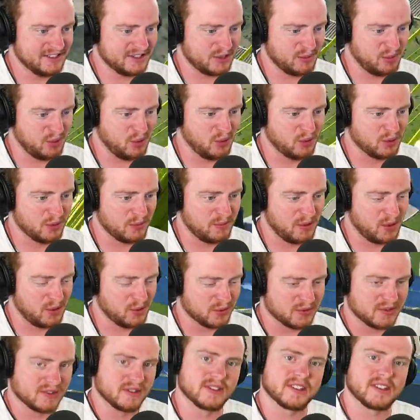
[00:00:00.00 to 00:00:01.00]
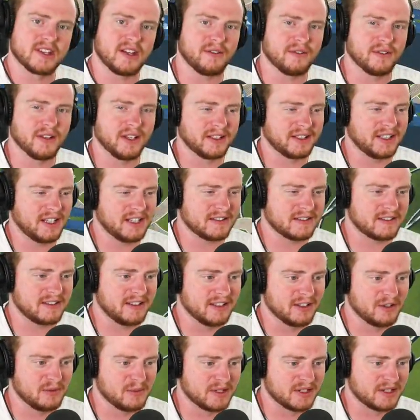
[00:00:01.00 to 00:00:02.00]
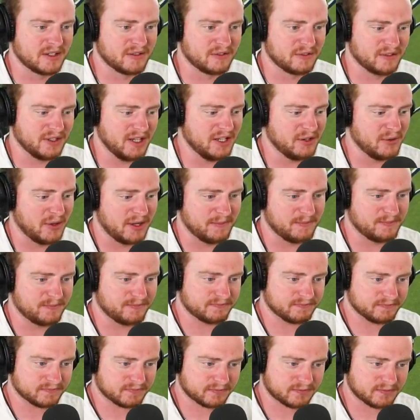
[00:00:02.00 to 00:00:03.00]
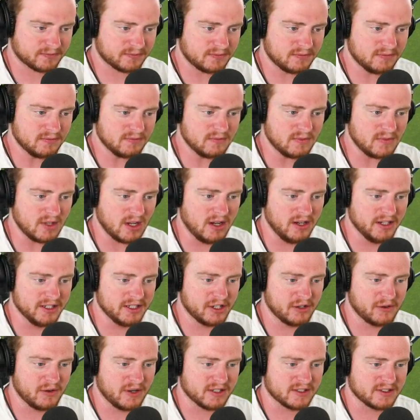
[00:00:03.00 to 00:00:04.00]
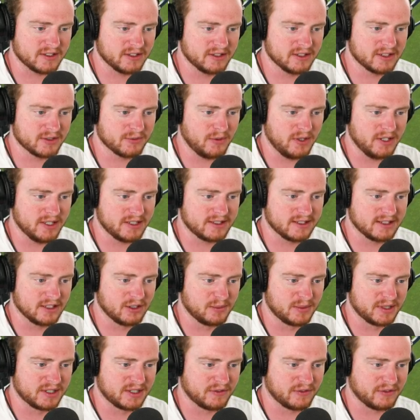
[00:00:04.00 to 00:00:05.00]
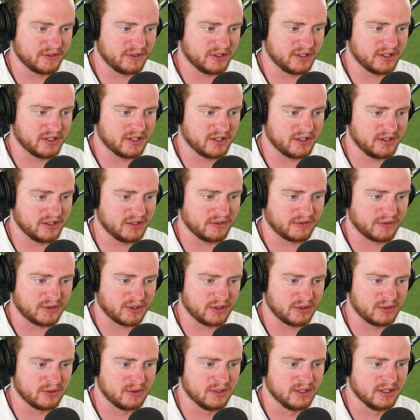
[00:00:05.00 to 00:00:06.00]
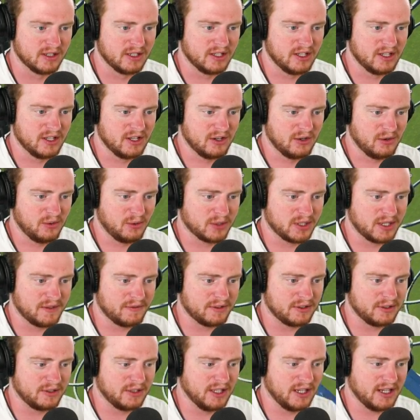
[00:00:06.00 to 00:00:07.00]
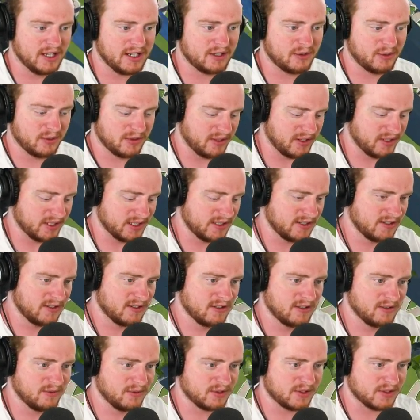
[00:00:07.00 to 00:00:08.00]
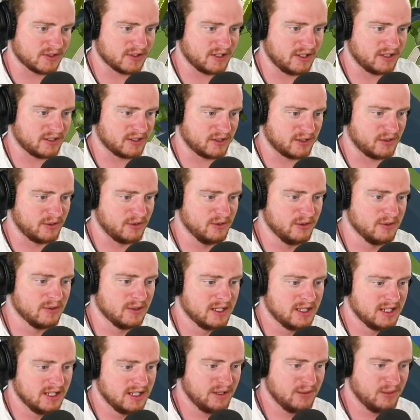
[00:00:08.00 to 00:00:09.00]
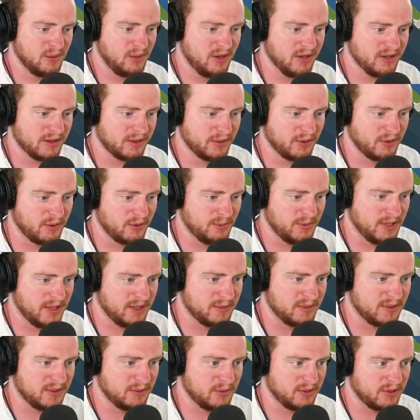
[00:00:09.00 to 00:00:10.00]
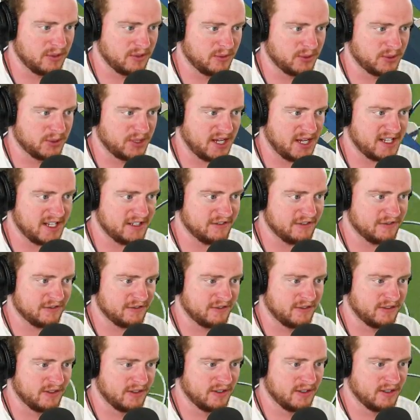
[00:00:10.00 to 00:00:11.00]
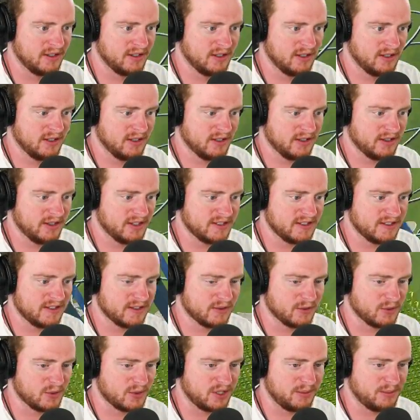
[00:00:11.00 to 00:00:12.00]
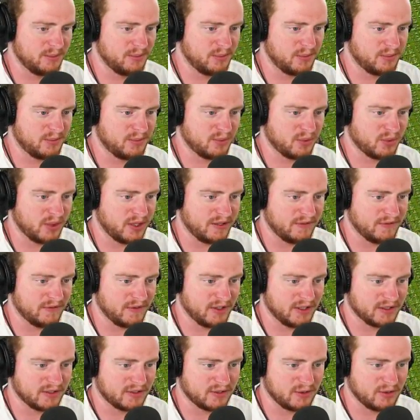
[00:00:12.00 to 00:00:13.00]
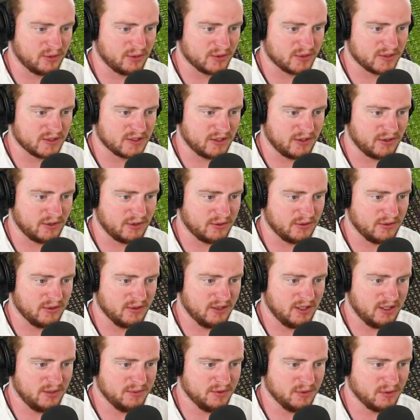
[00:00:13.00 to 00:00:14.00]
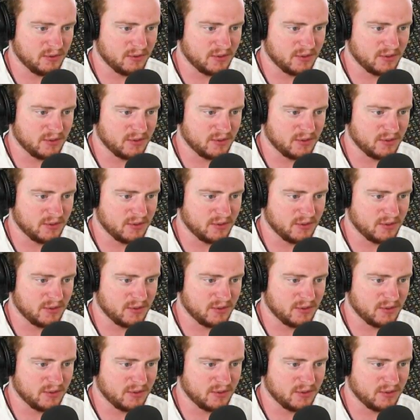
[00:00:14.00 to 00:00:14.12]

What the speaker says: support poles and stuff. Like, that's a little bit different. Anyway, I digress. So this ride's a little bit different. You can kind of do whatever you like with it, which is kind of cool. But I thought maybe we would have... This is already pretty vertical, so I'm not